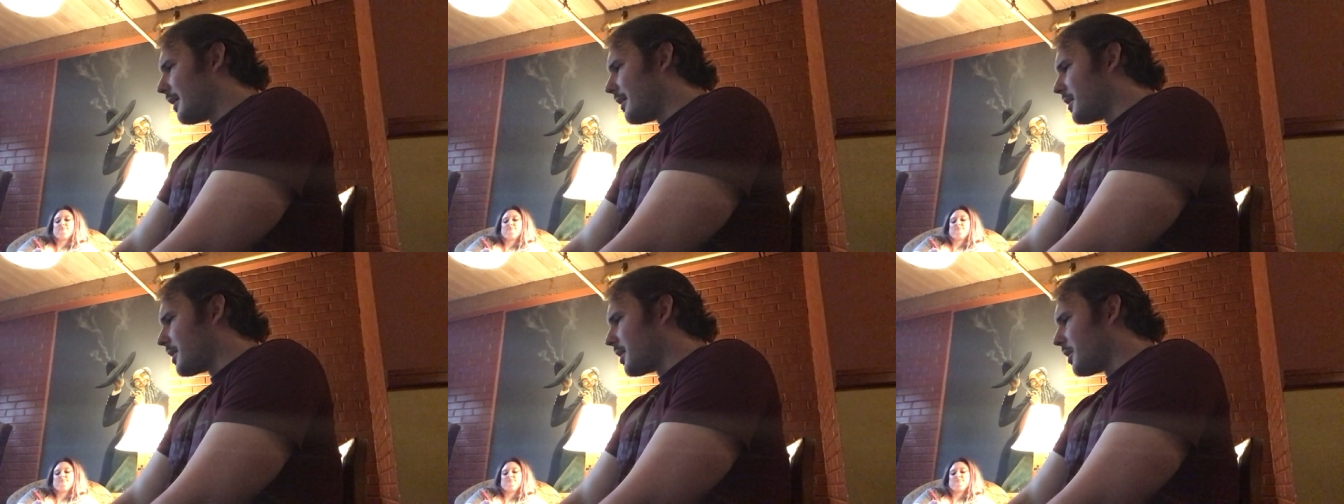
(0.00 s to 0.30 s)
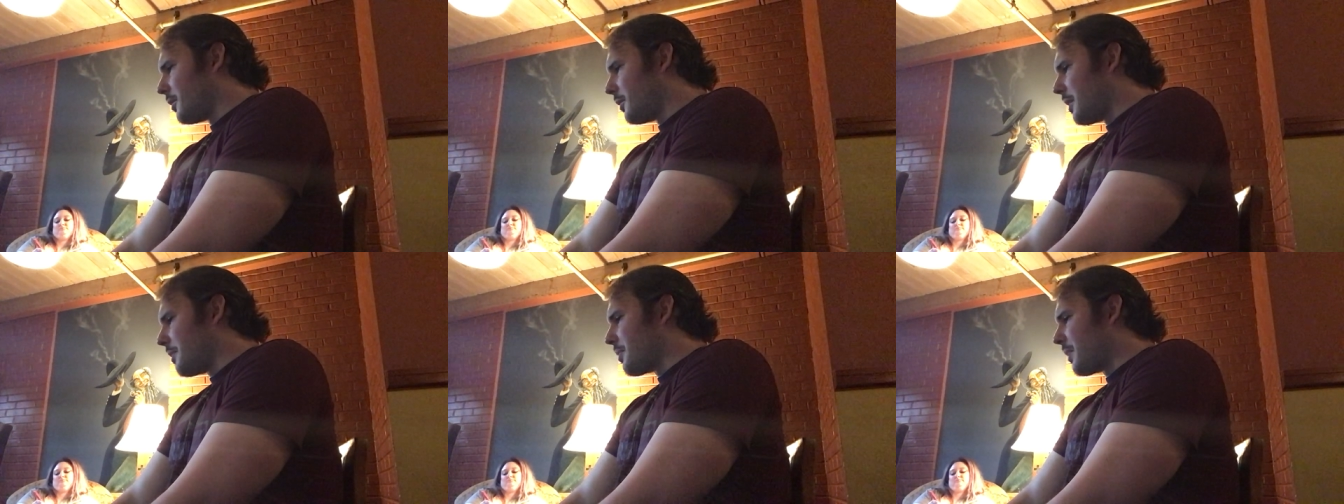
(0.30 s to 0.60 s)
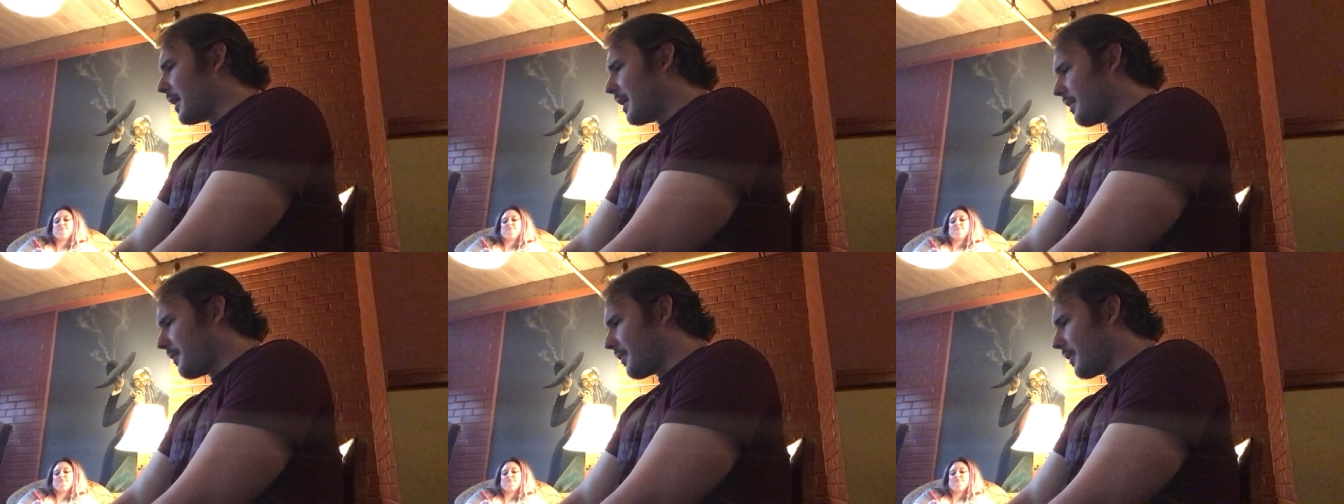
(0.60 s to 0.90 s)
So we
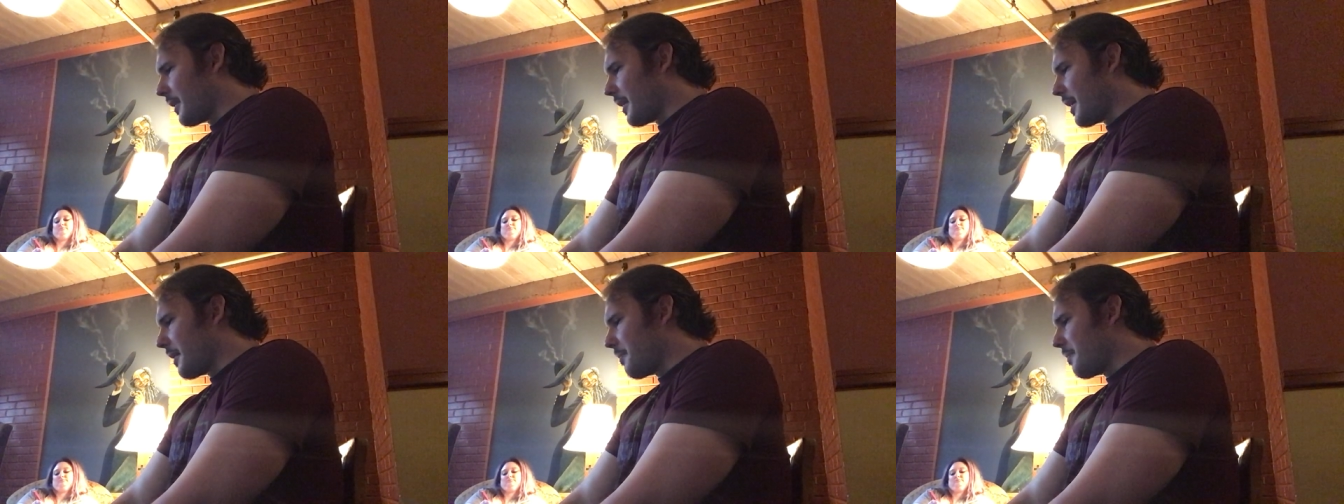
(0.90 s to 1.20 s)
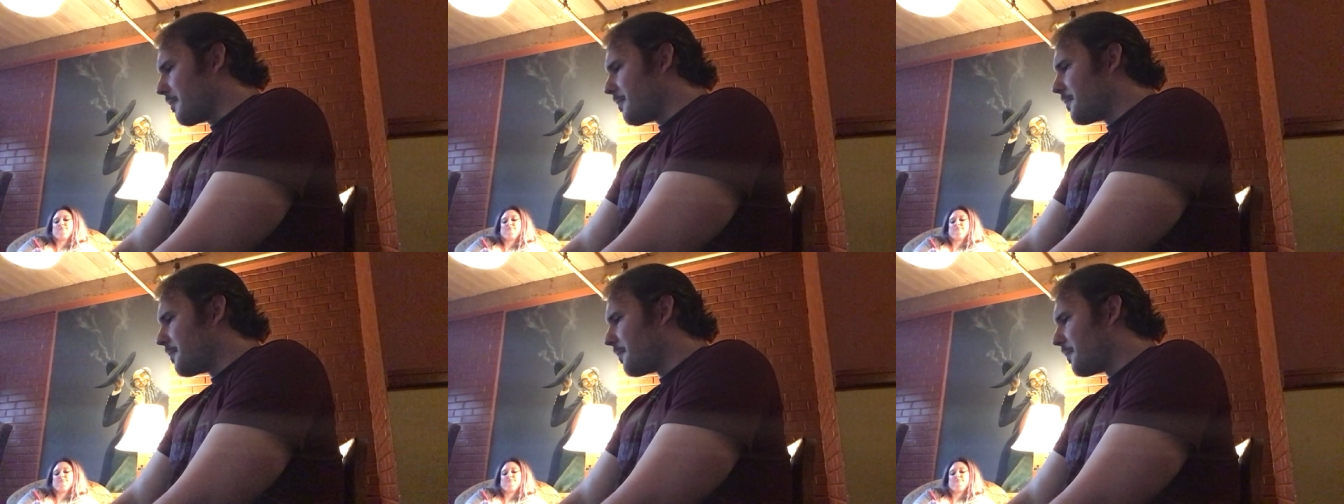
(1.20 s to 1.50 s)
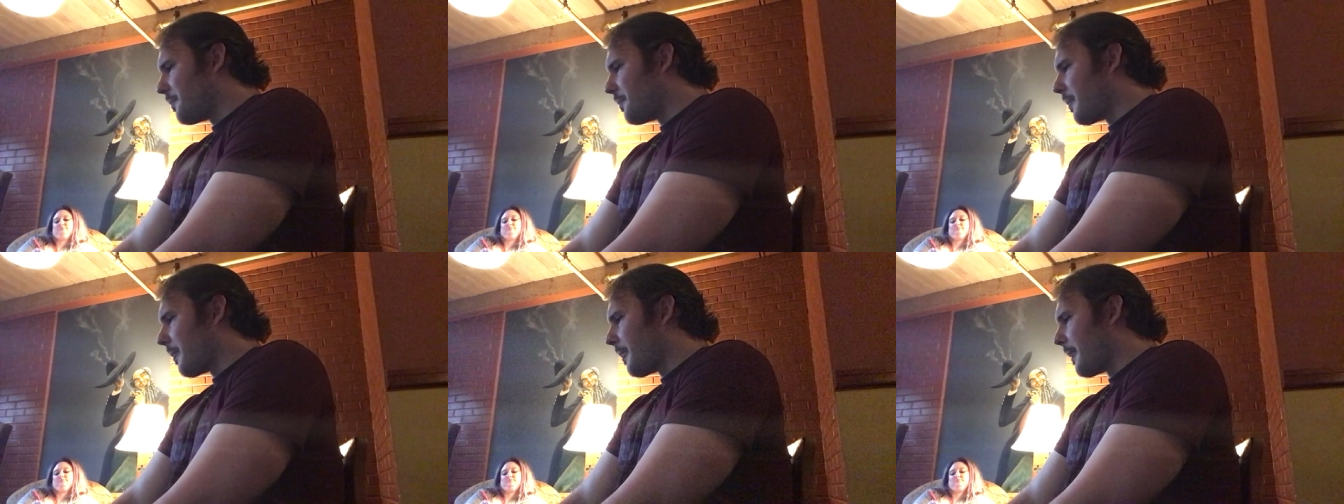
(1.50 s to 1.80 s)
prayed for him.
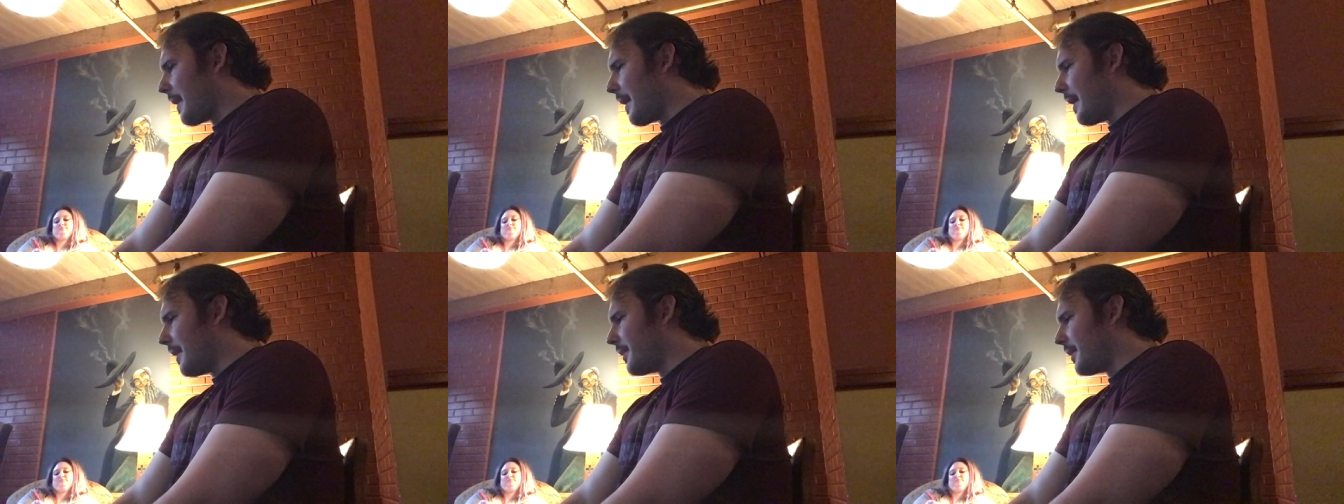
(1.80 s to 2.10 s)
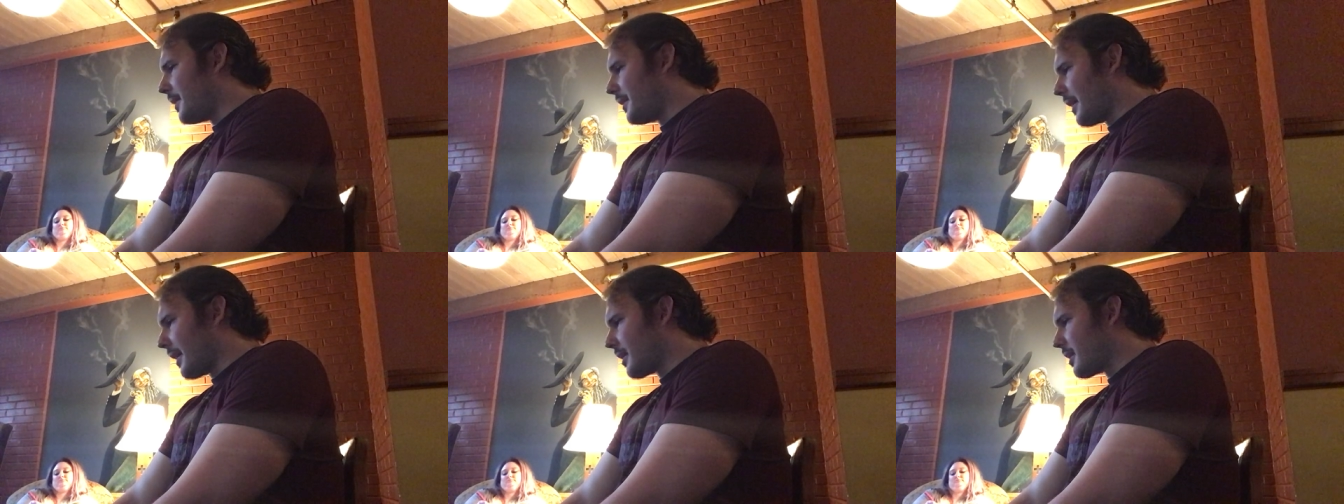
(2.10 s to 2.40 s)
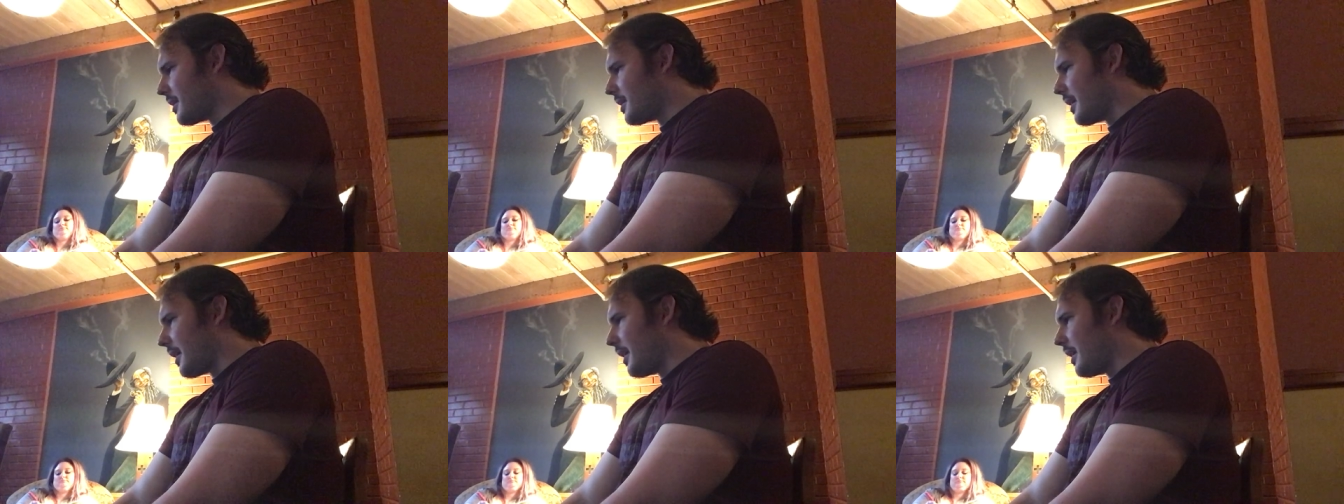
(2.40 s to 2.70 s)
And the
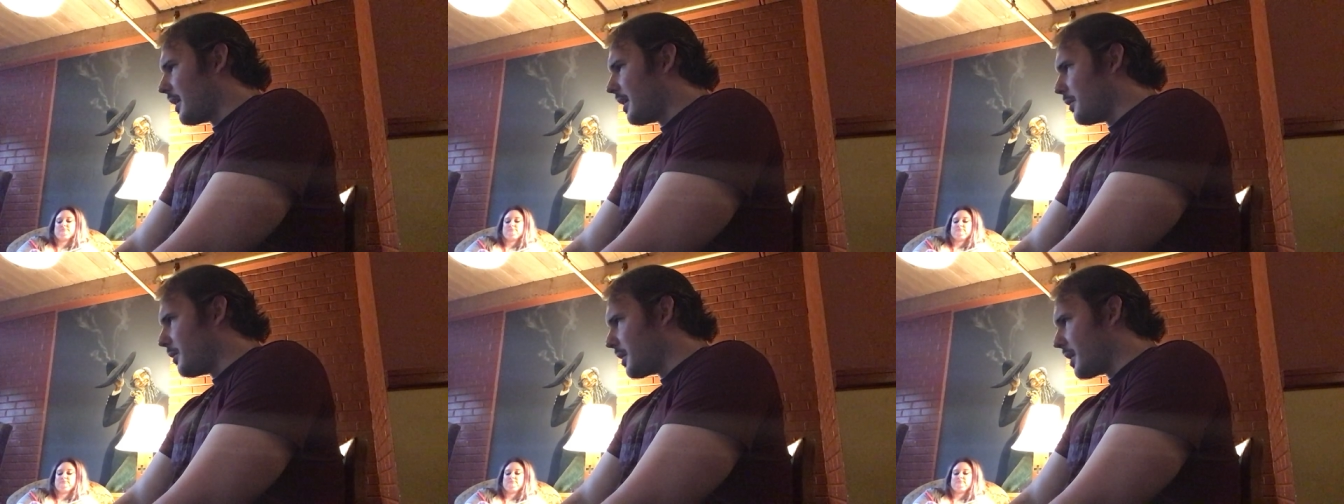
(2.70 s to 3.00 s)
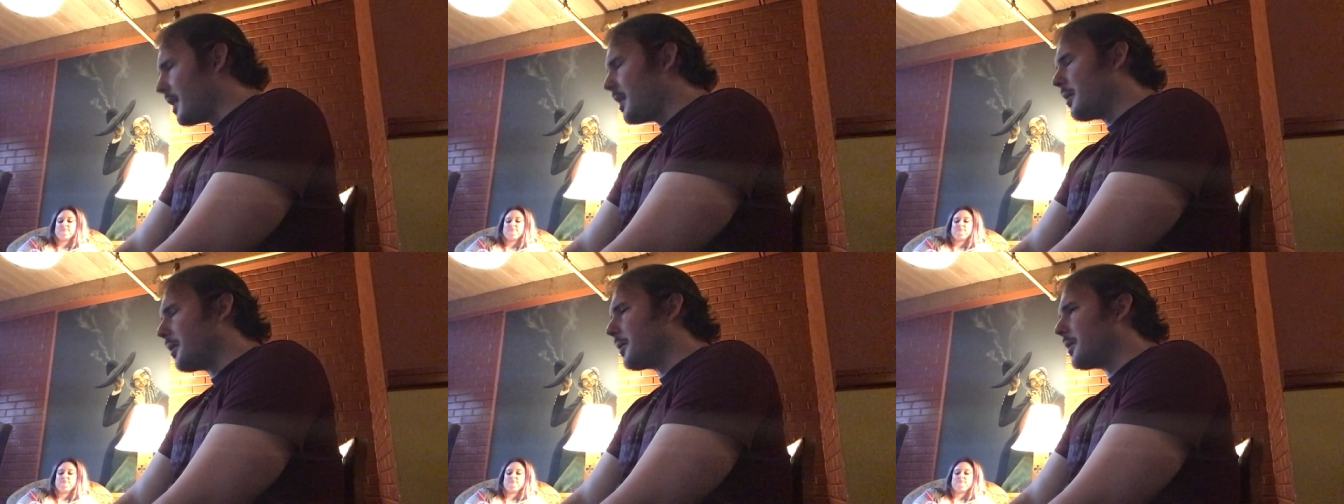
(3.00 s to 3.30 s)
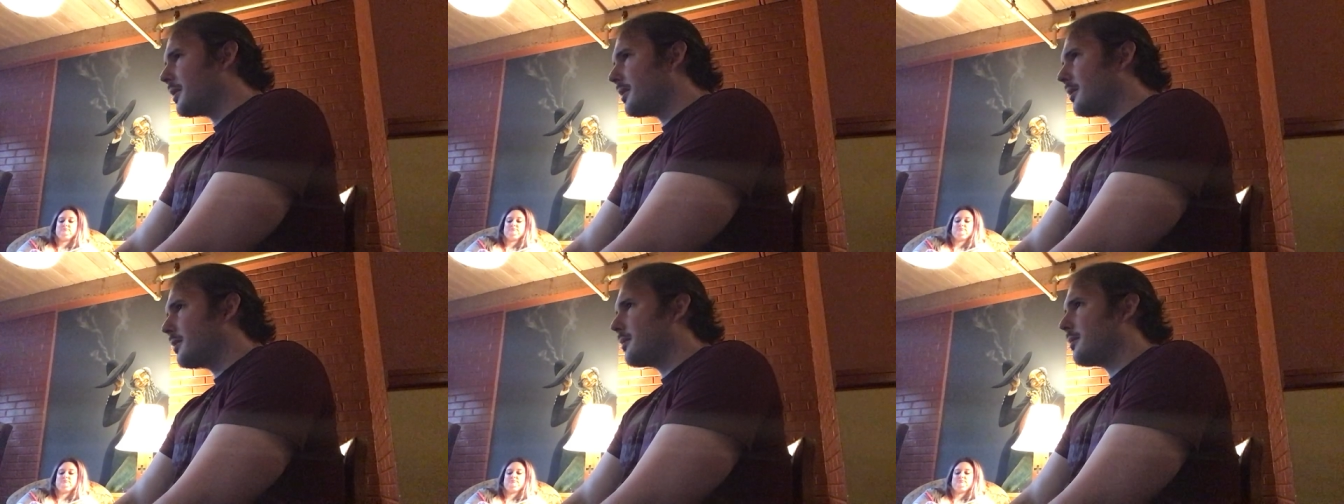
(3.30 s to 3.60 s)
next day he was healed.